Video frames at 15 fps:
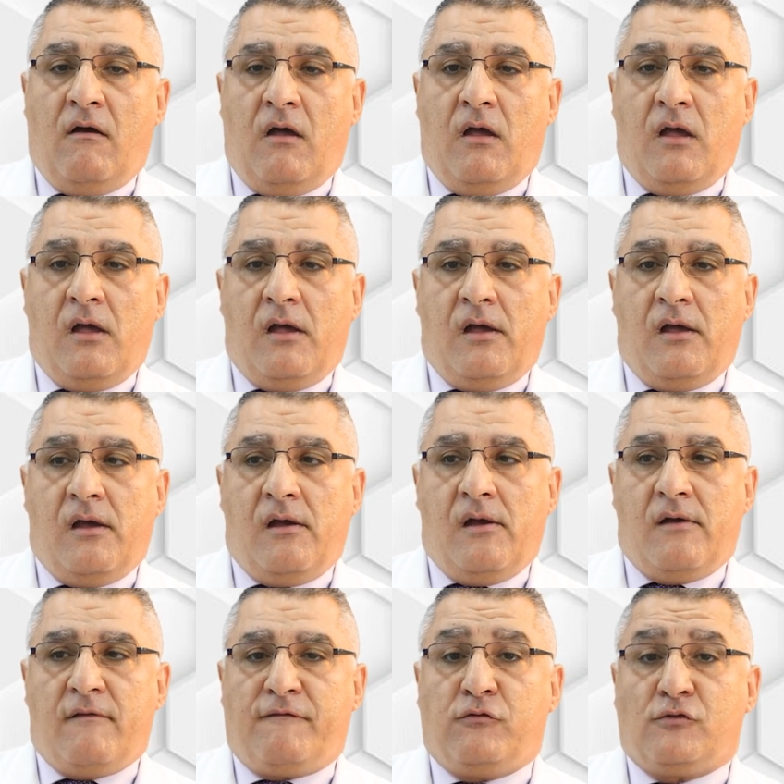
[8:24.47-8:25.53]

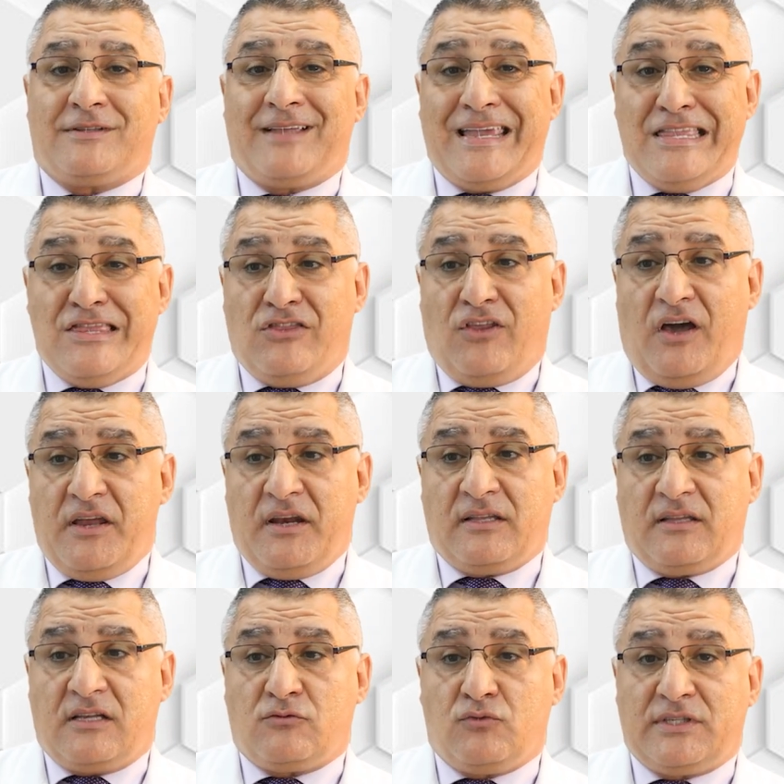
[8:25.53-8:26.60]
For the
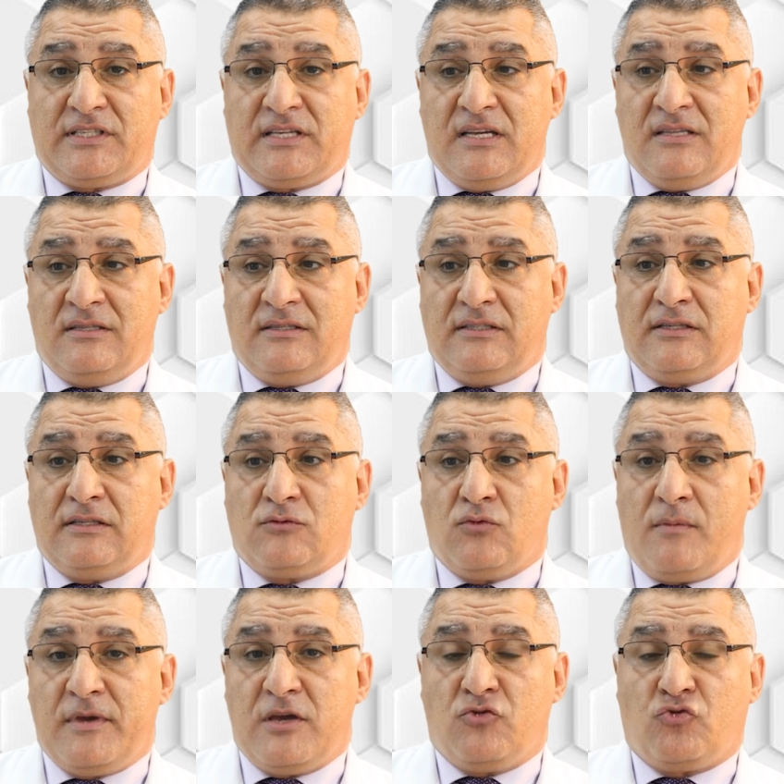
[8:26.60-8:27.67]
indirect, as we said, this
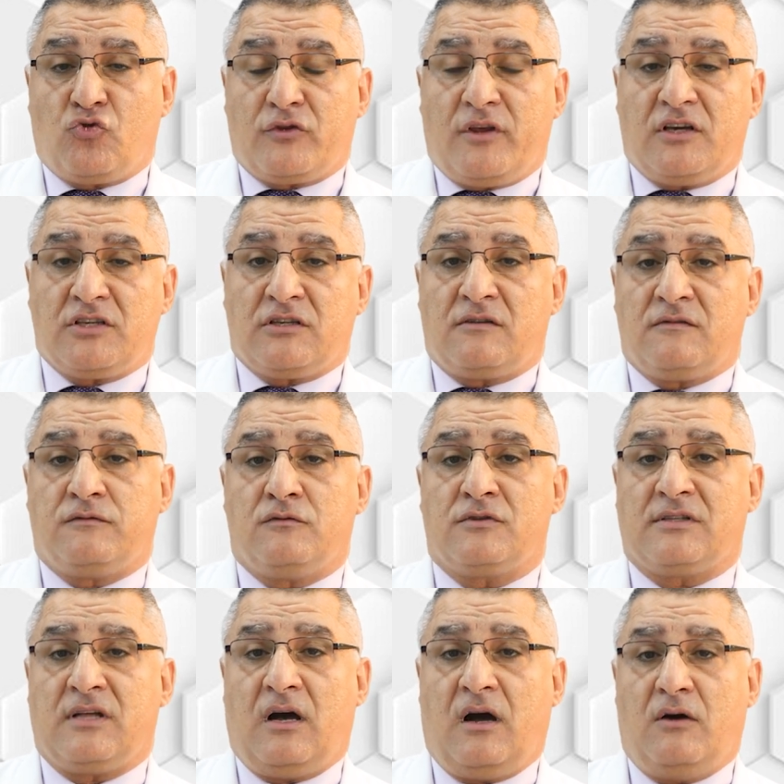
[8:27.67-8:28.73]
will be introduction
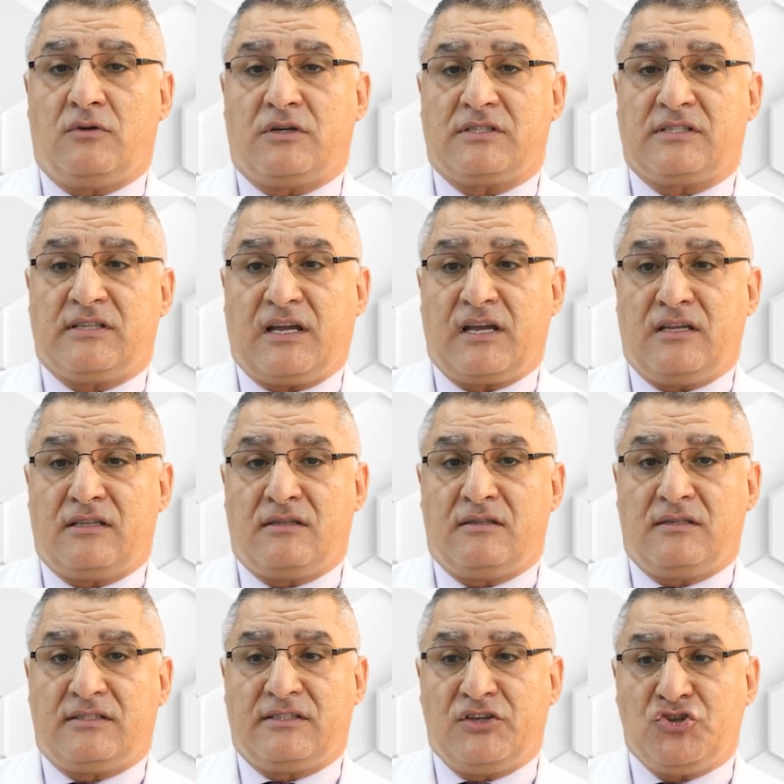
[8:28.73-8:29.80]
for our
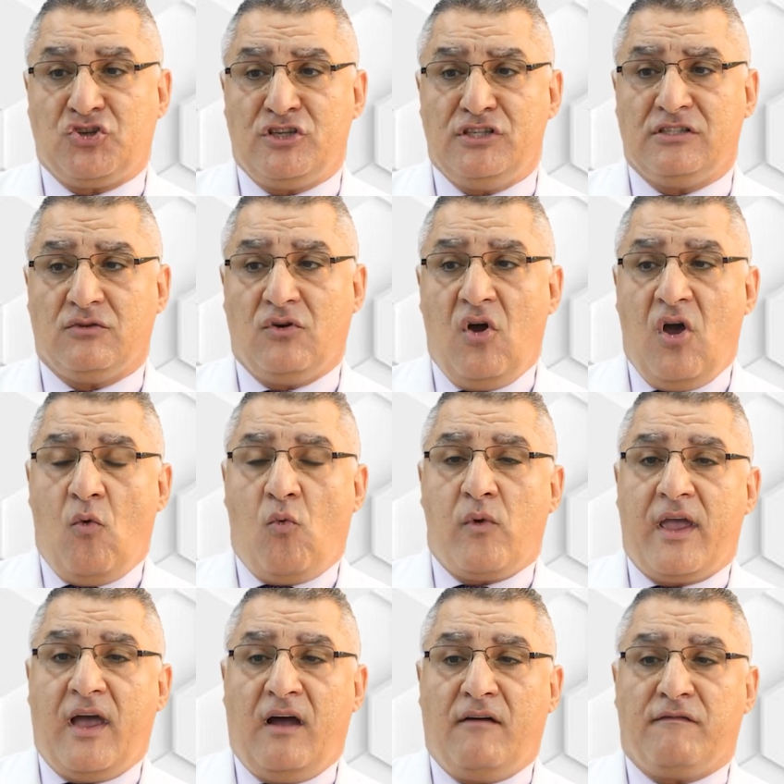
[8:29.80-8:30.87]
second sessions.
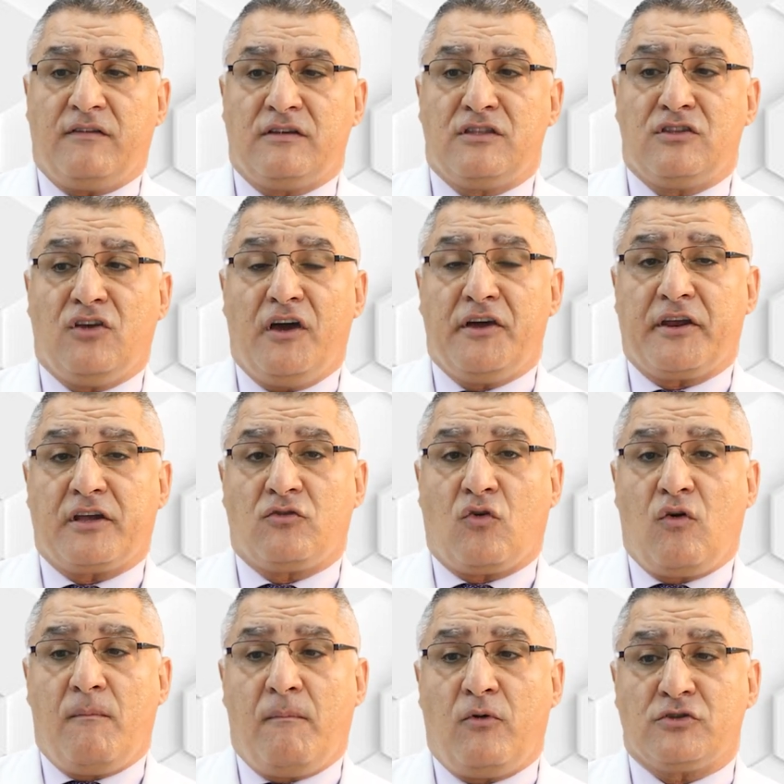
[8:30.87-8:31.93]
We have indirect
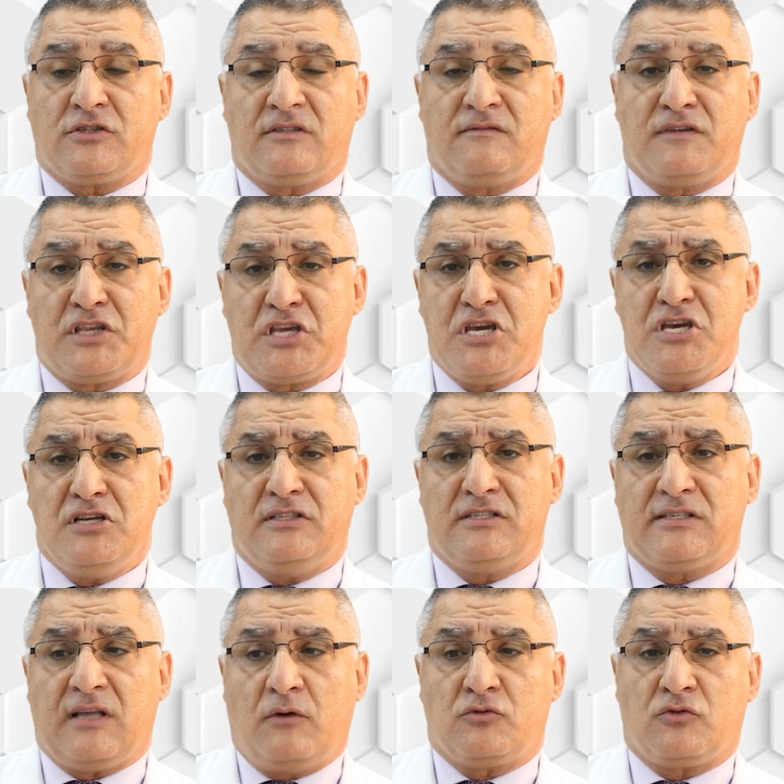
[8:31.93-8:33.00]
composite veneers. This
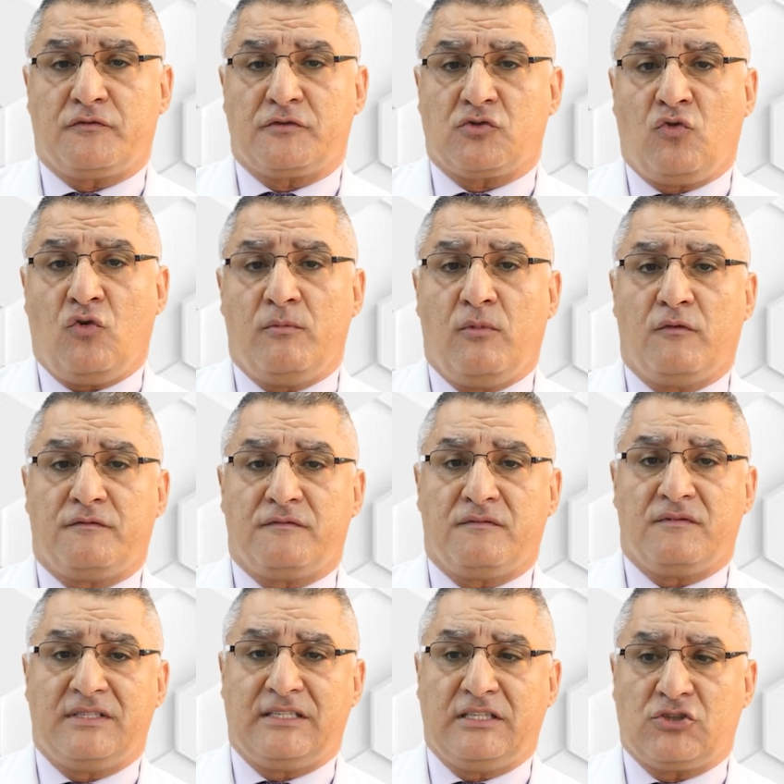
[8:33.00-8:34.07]
is out of scope of
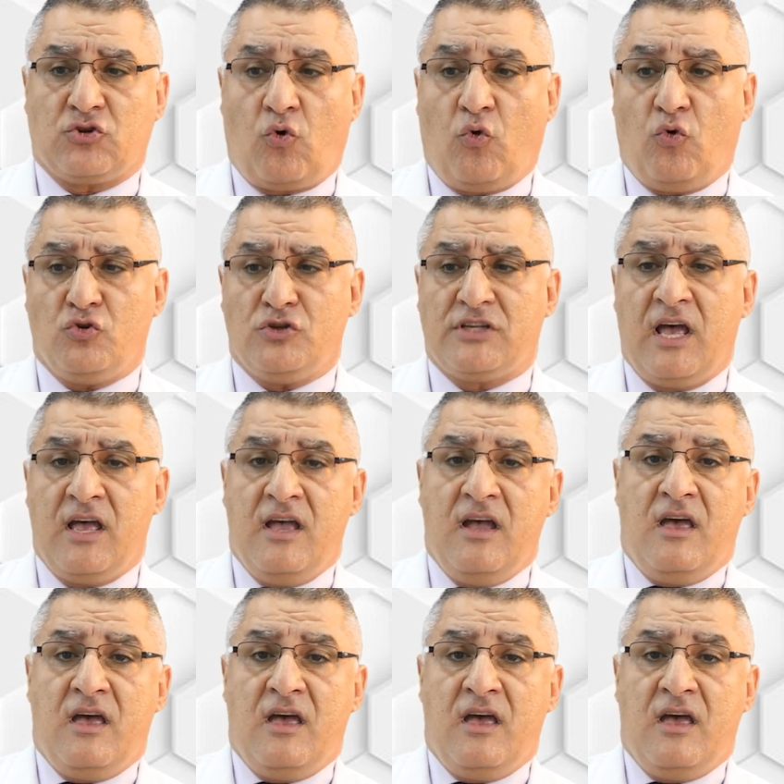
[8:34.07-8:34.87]
this course.